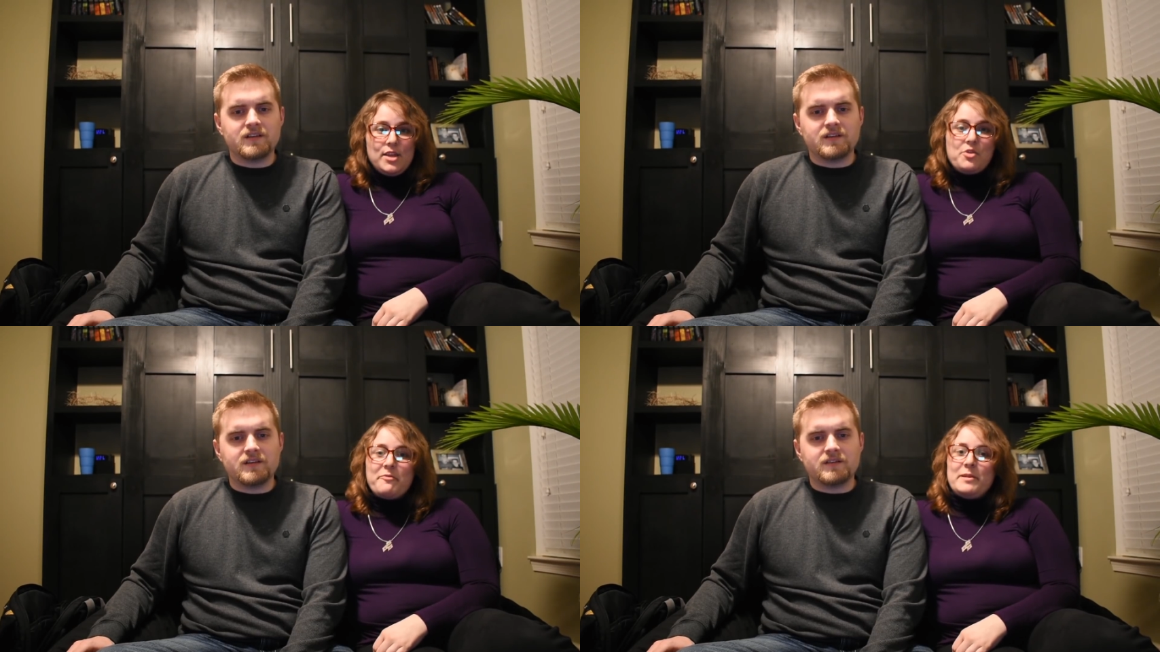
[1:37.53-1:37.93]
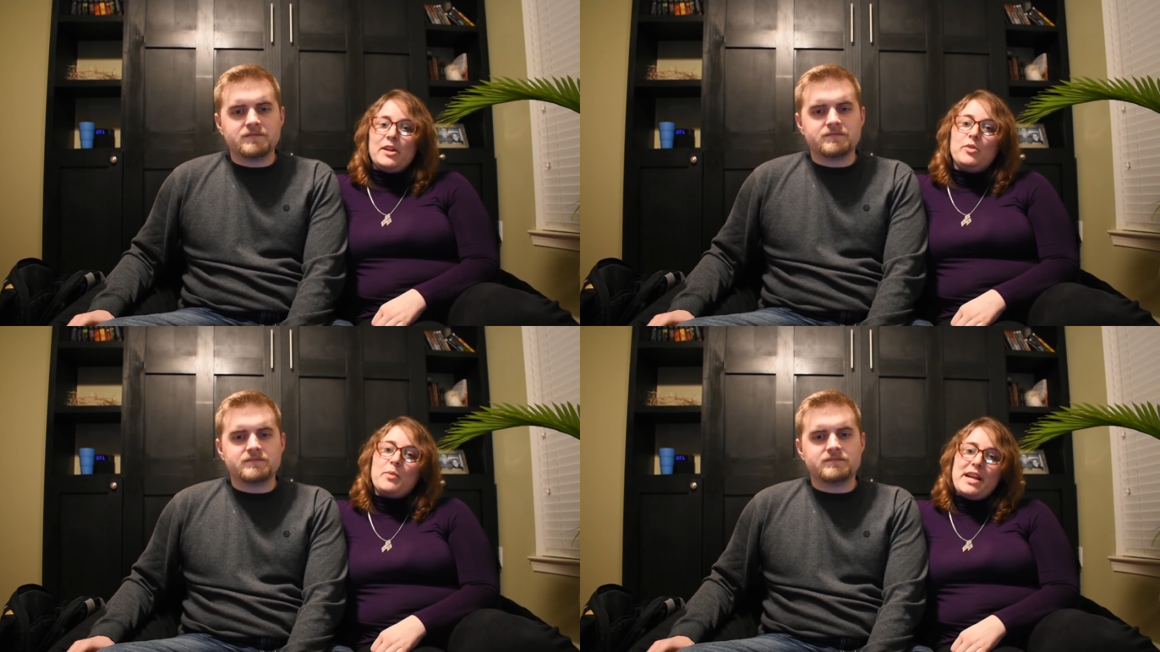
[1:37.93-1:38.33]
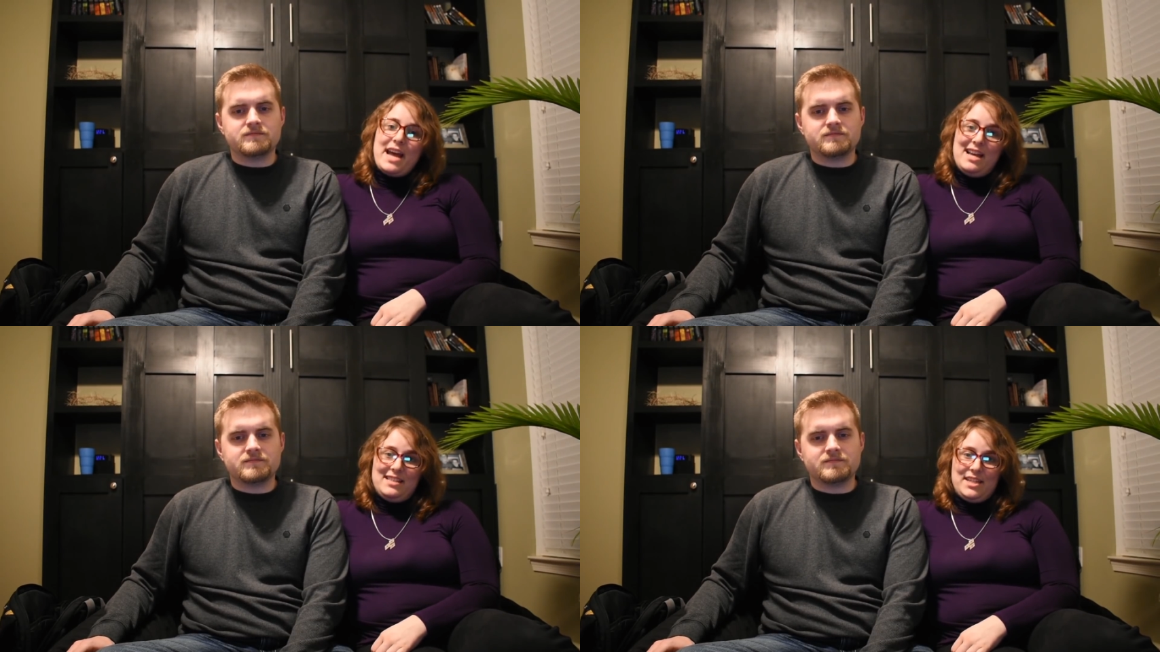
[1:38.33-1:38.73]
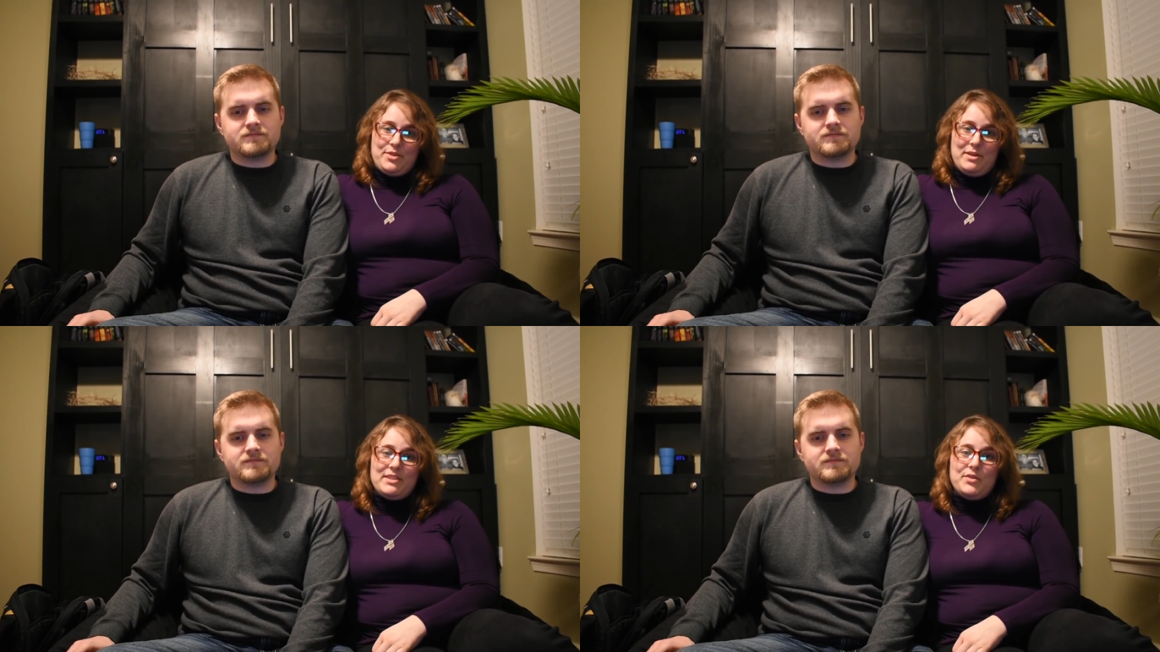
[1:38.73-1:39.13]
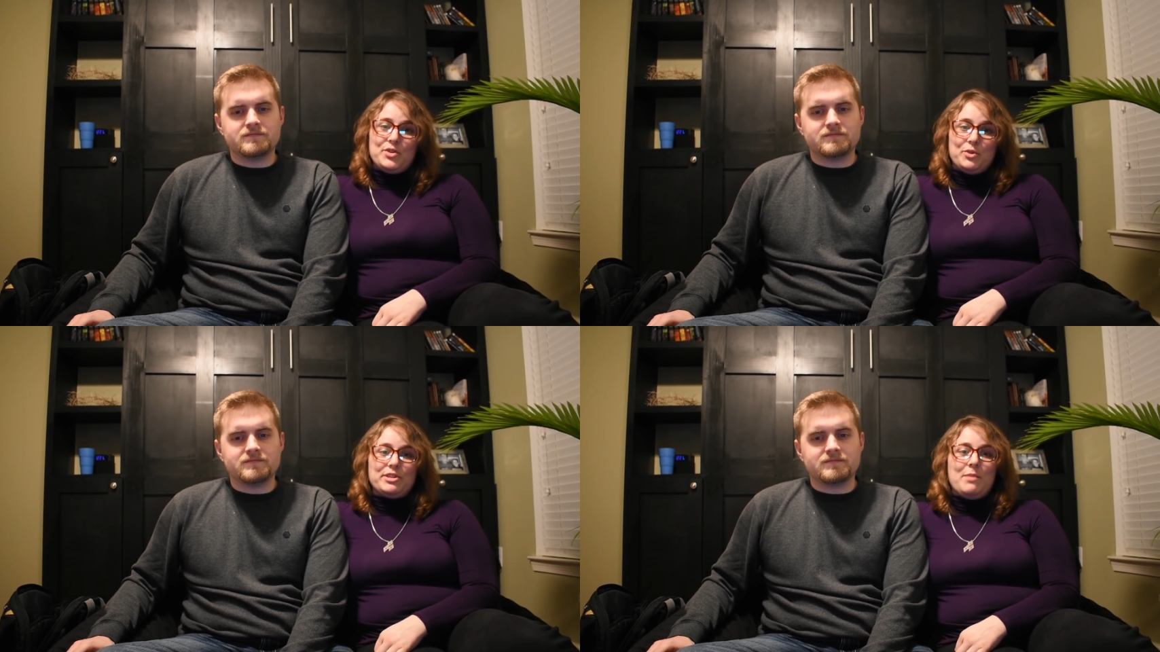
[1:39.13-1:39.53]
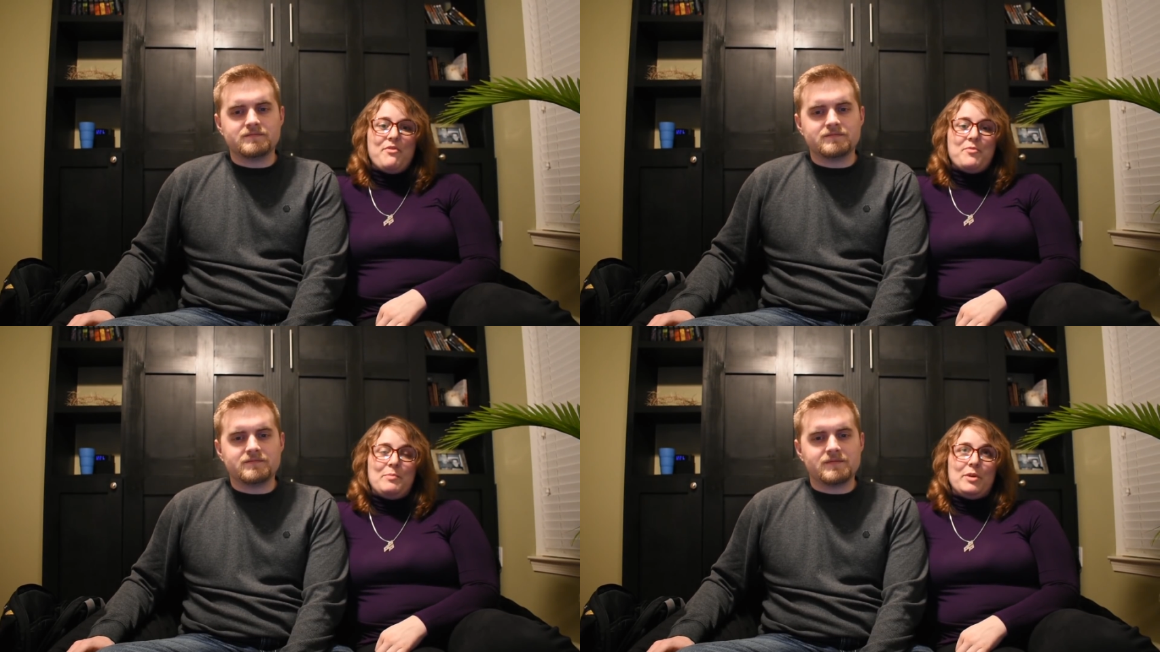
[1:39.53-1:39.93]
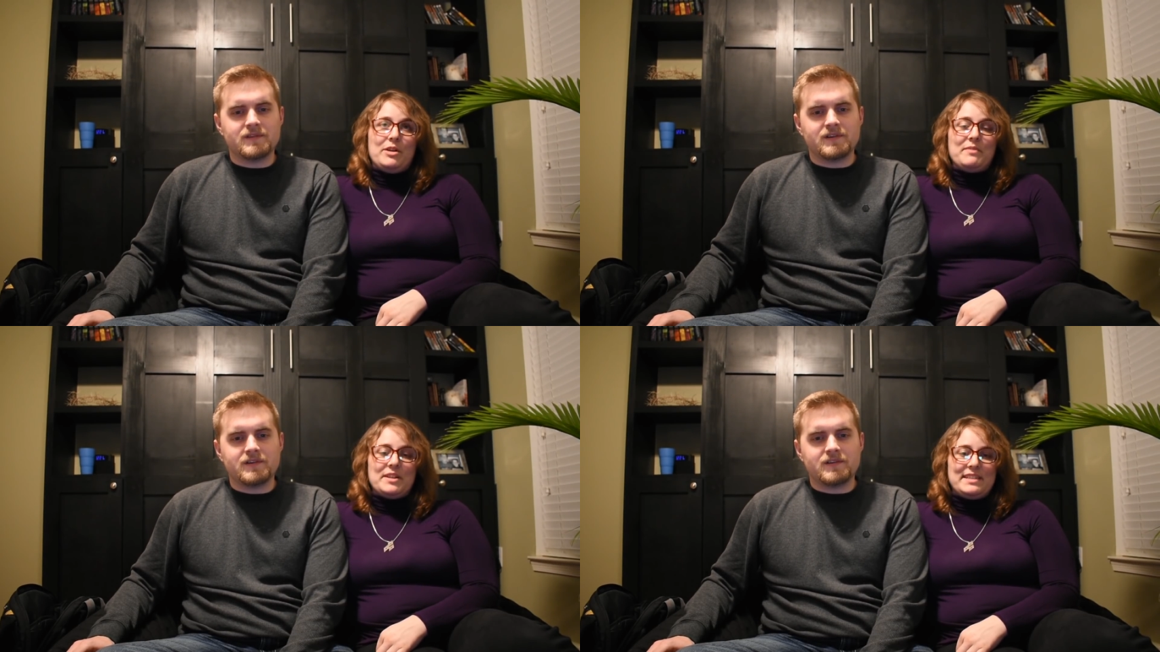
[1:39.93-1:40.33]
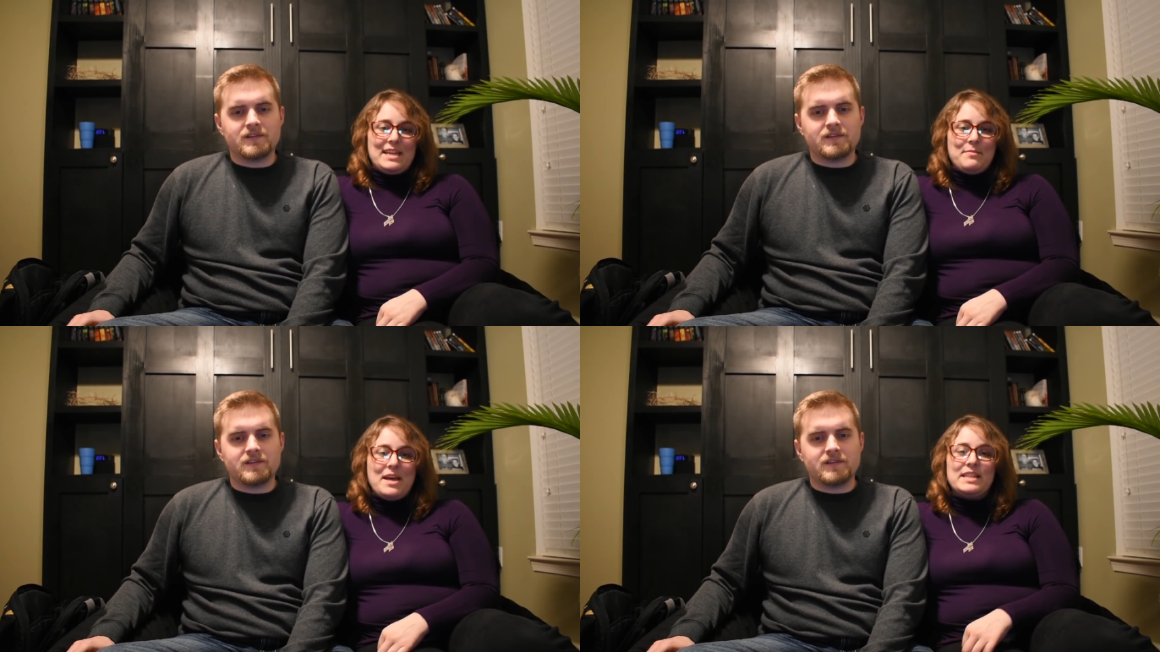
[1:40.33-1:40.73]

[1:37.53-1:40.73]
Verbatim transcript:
Speaker 1: you have been a great asset to us in the short time you've been part of our team,